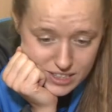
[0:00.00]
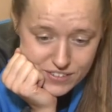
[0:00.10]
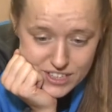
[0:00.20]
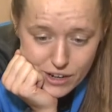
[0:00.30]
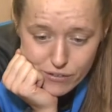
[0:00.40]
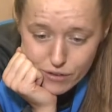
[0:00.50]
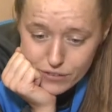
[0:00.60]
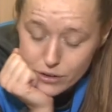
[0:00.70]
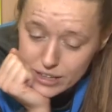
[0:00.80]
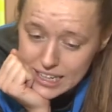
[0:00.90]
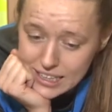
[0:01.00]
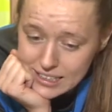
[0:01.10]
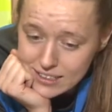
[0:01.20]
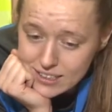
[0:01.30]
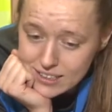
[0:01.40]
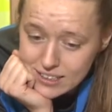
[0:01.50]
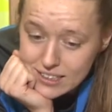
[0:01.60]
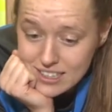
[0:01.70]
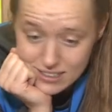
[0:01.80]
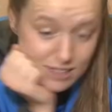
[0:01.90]
as a physio for a few years.
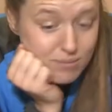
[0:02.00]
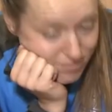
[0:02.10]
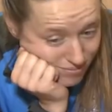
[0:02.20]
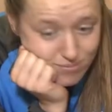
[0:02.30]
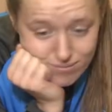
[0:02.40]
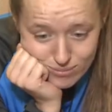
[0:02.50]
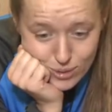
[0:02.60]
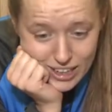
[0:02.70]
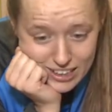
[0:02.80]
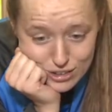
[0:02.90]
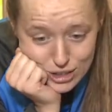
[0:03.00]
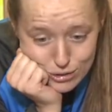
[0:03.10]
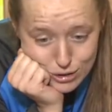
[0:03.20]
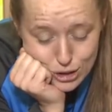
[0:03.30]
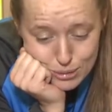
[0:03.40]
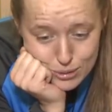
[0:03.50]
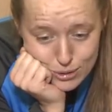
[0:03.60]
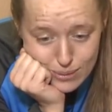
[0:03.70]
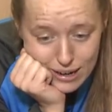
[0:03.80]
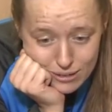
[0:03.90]
Did some work in the children's hospital
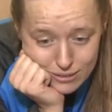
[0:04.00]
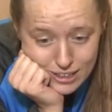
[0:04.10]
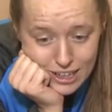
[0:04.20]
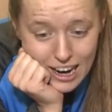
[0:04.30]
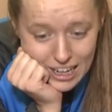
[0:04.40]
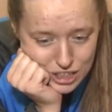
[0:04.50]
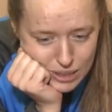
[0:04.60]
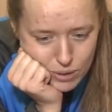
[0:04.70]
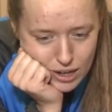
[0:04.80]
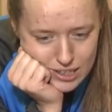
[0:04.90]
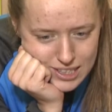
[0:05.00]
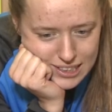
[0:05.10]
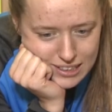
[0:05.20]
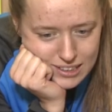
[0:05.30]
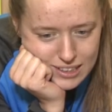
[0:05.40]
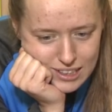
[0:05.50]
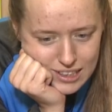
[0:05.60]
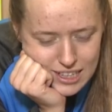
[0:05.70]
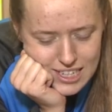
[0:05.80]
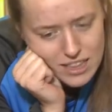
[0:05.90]
as well. I actually worked at,
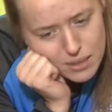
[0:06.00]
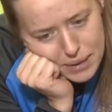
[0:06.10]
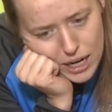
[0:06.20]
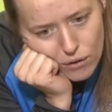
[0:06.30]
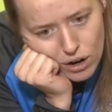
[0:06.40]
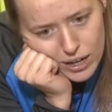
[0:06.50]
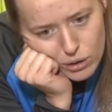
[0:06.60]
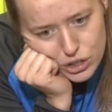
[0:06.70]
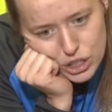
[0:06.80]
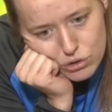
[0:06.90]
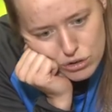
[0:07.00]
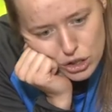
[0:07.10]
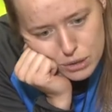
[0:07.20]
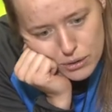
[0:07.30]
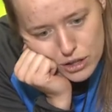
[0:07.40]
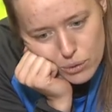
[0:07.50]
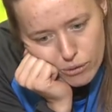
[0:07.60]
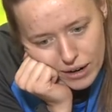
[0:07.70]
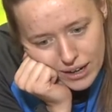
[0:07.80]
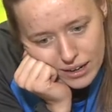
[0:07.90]
is it the BRI or the children's hospital that you were